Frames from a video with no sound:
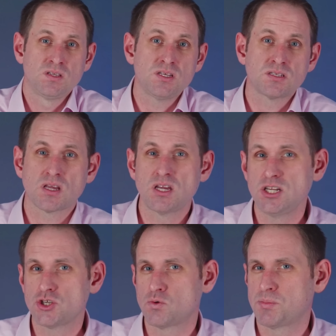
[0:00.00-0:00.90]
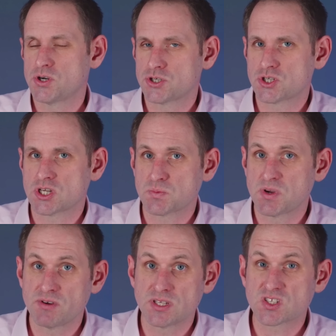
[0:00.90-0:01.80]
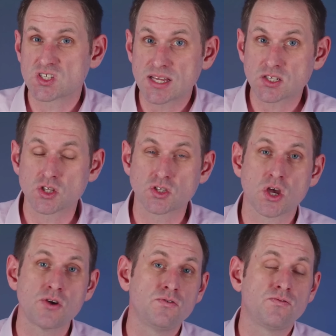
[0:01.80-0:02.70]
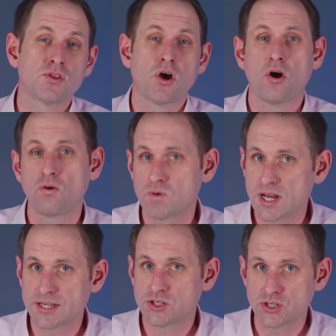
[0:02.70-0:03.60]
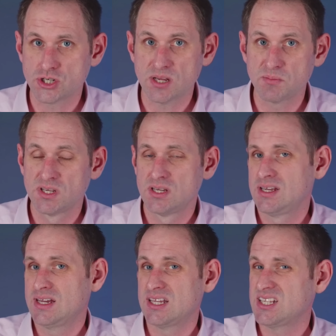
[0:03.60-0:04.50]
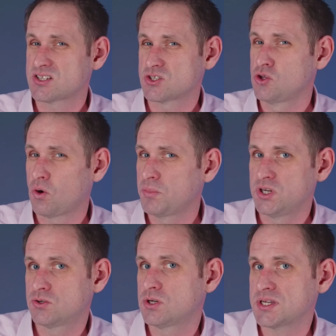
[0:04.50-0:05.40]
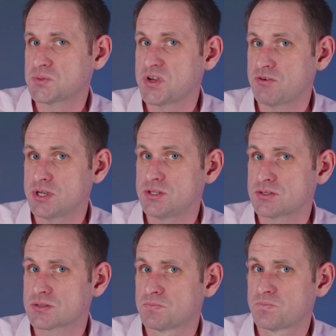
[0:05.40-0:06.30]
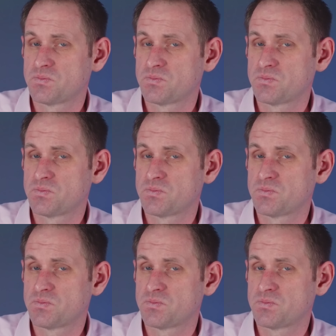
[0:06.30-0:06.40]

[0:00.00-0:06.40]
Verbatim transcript: This initial purchase experience sets the tone for the whole relationship, and this has not been a good experience.